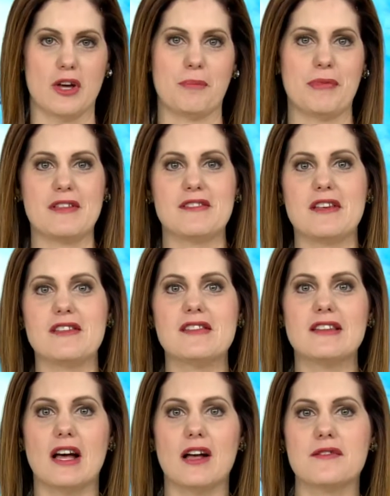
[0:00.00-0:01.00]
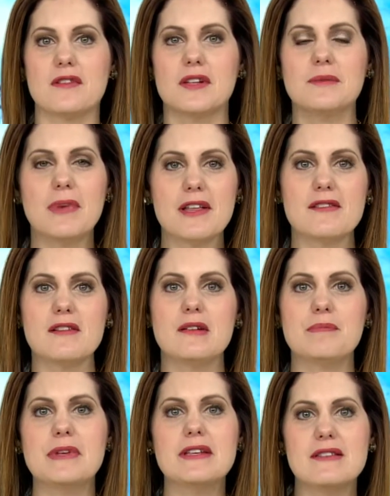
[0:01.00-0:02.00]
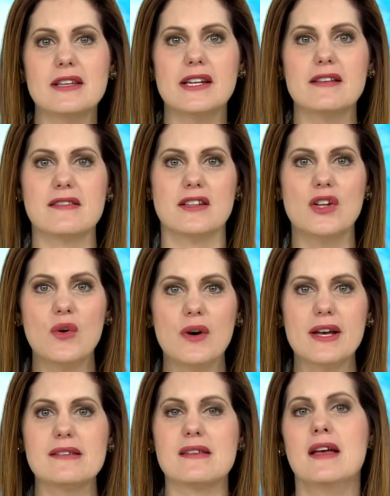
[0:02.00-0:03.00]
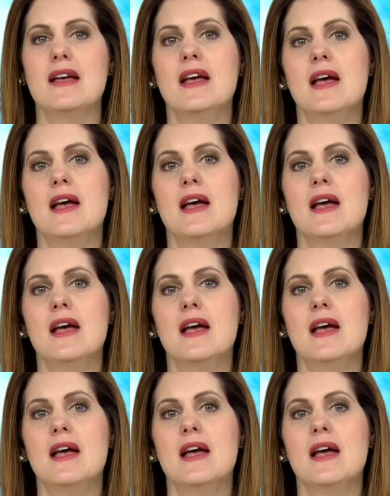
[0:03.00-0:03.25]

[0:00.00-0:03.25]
shopping season, the hustle and bustle, busyness and noise.